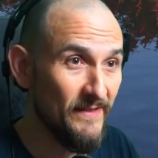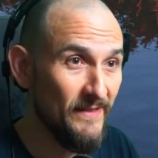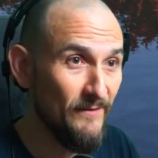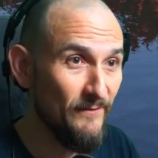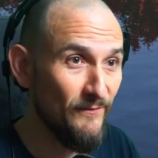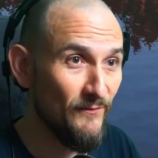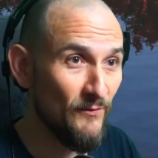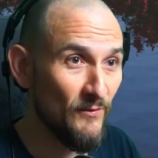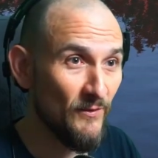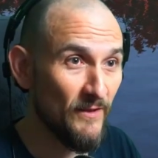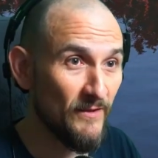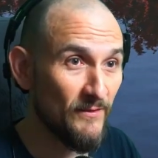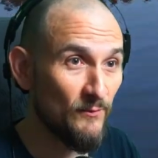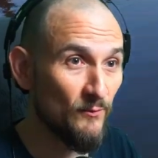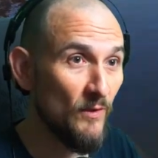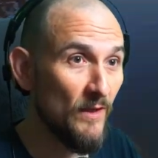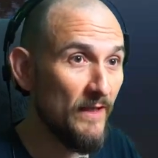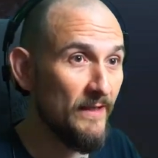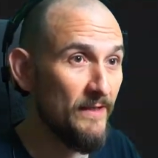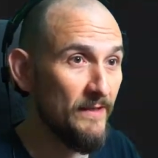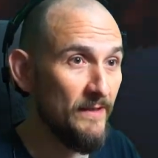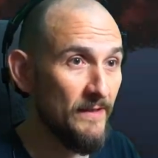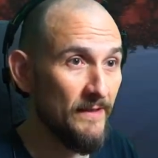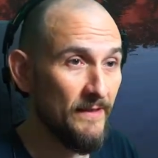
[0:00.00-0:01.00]
18
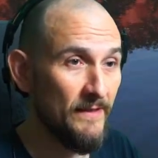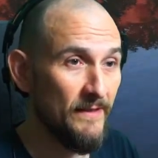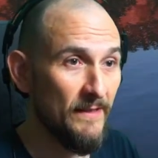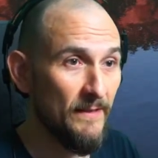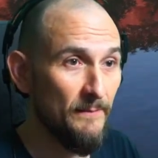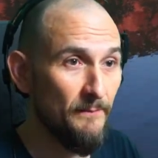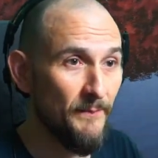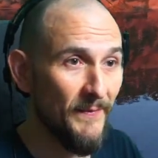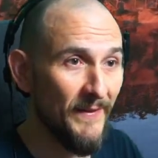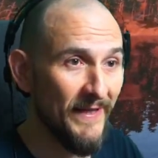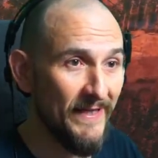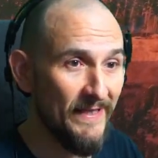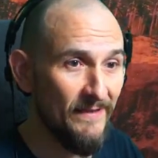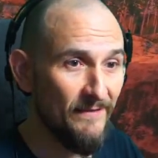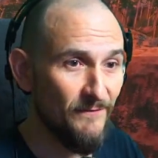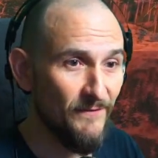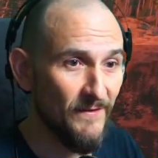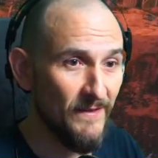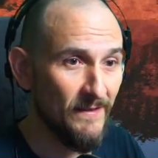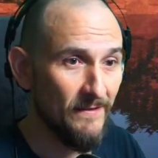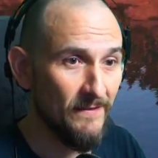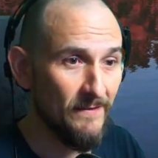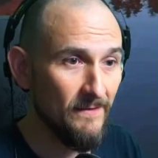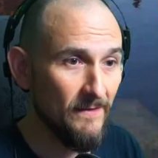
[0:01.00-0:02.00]
minutes now here at
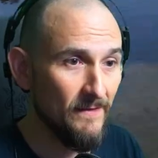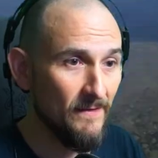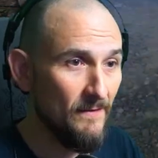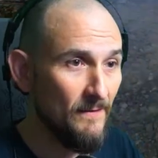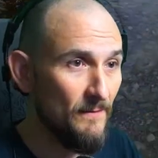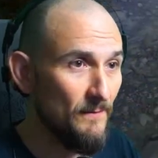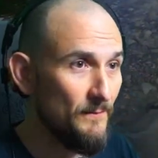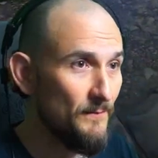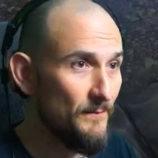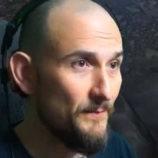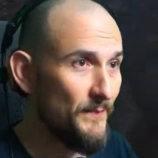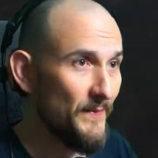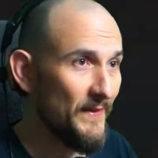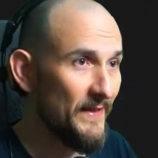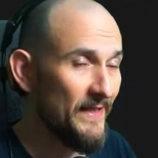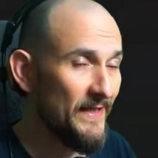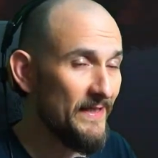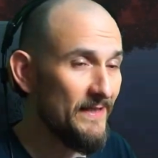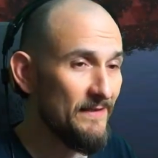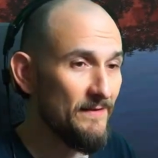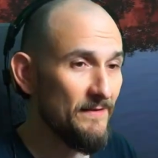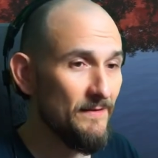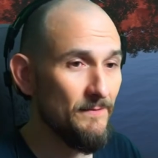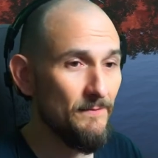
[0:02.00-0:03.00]
the spot testing
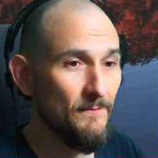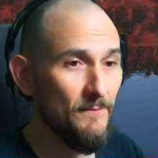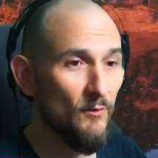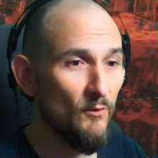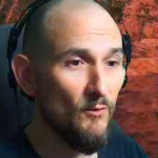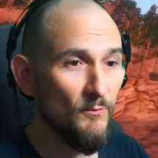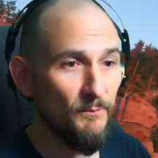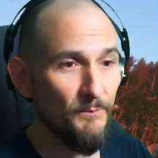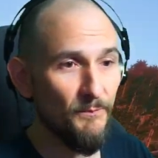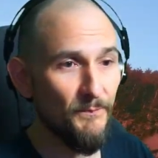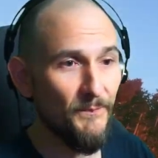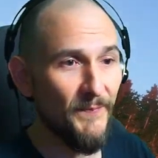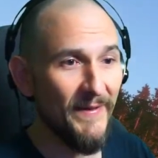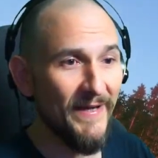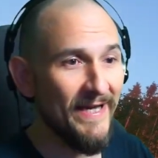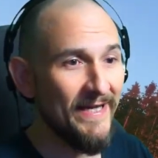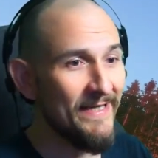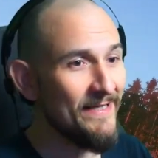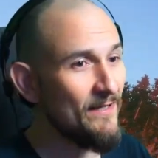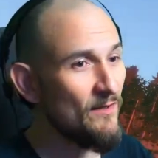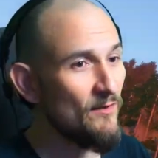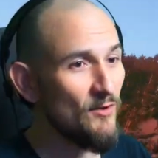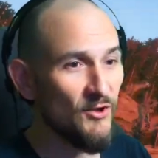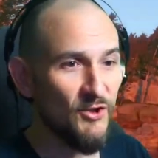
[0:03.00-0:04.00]
a bit,
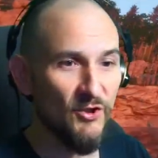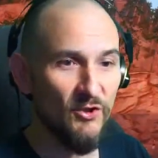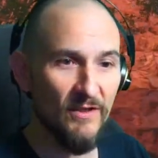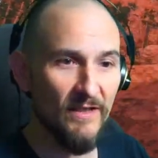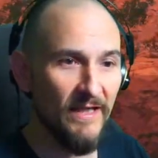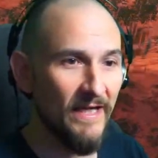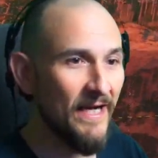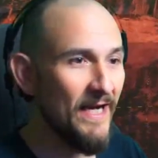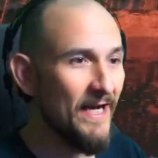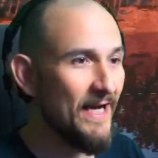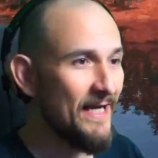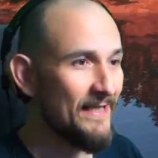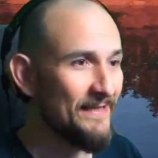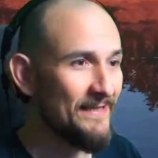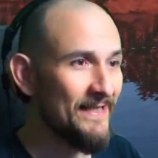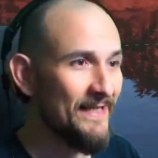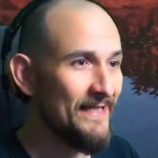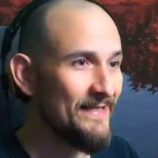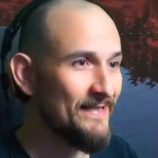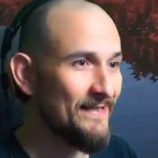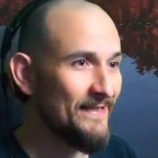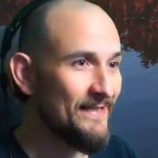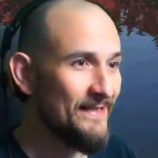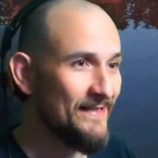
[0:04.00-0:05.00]
and yes, I'm
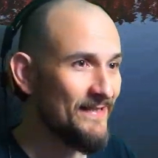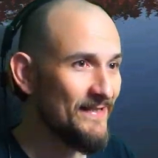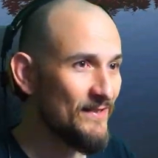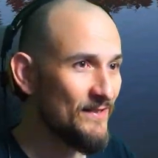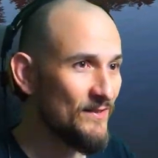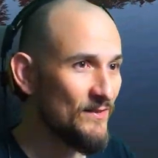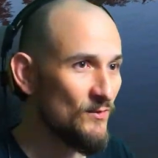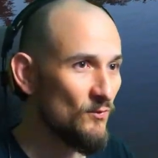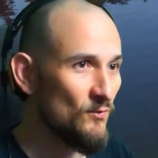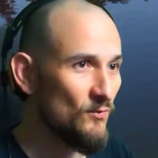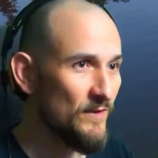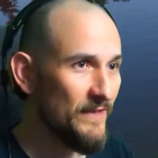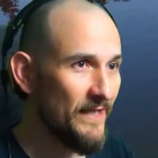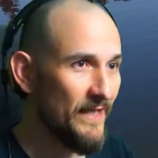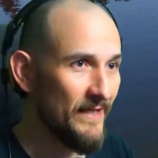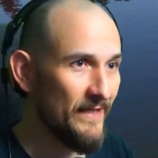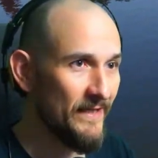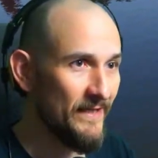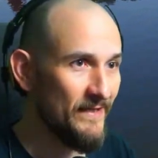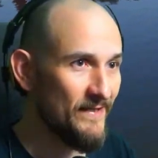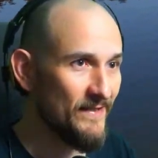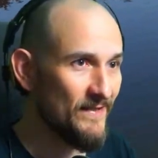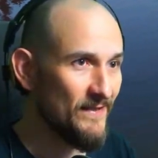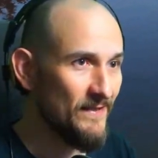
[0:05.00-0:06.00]
quite satisfied.
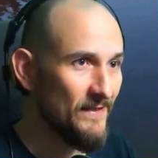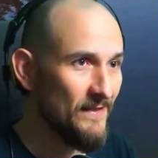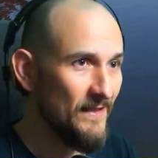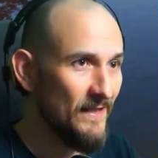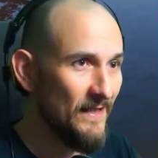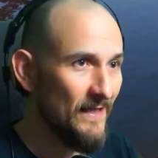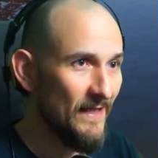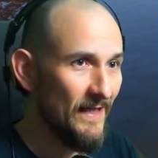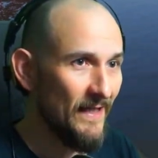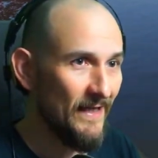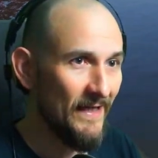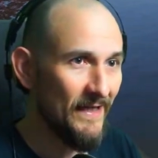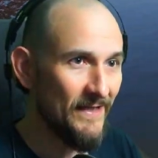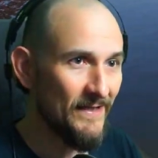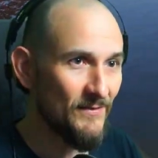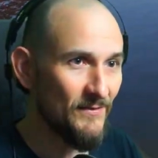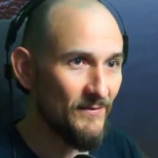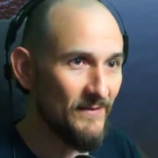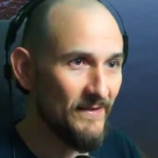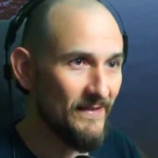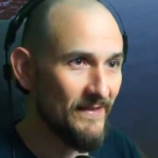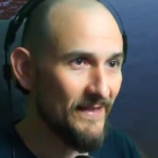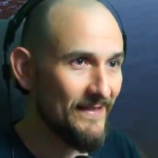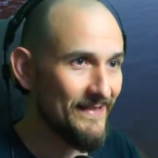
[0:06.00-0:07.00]

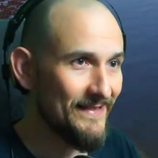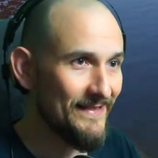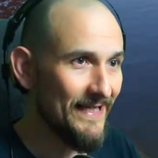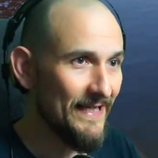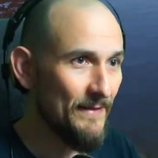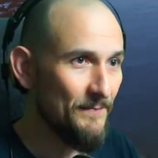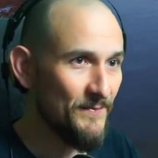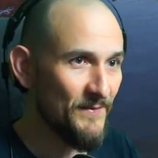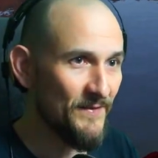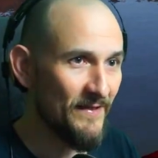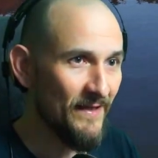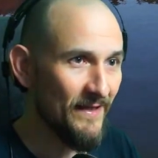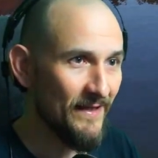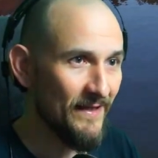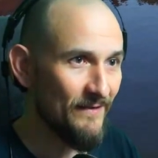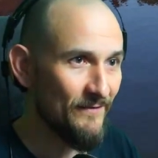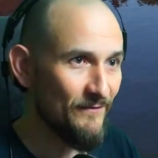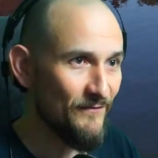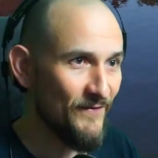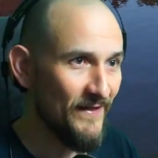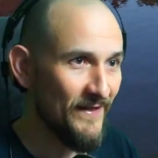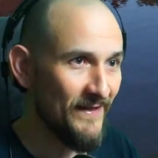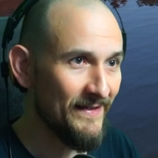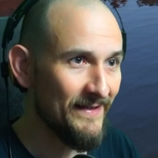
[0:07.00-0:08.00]
So both
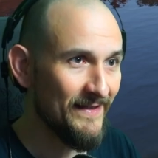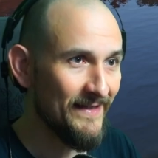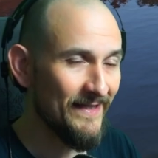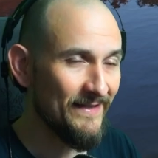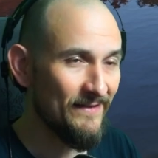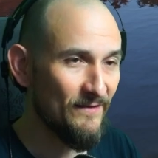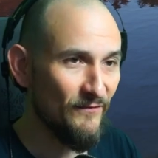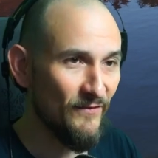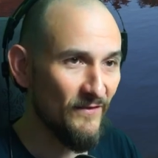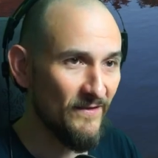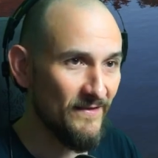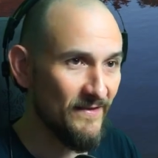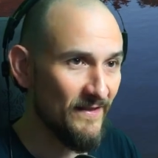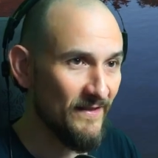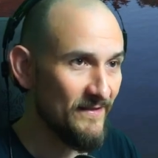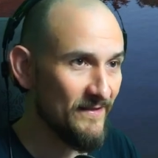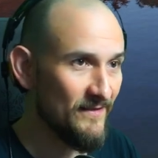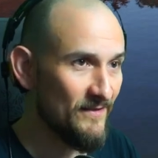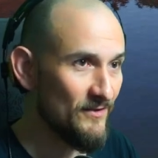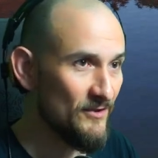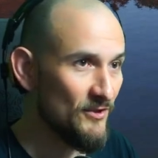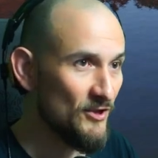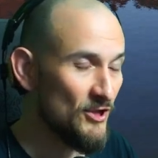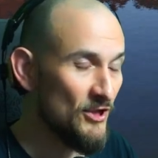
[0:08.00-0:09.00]
150 member depth
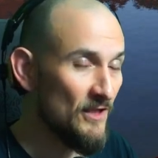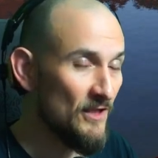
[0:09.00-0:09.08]
and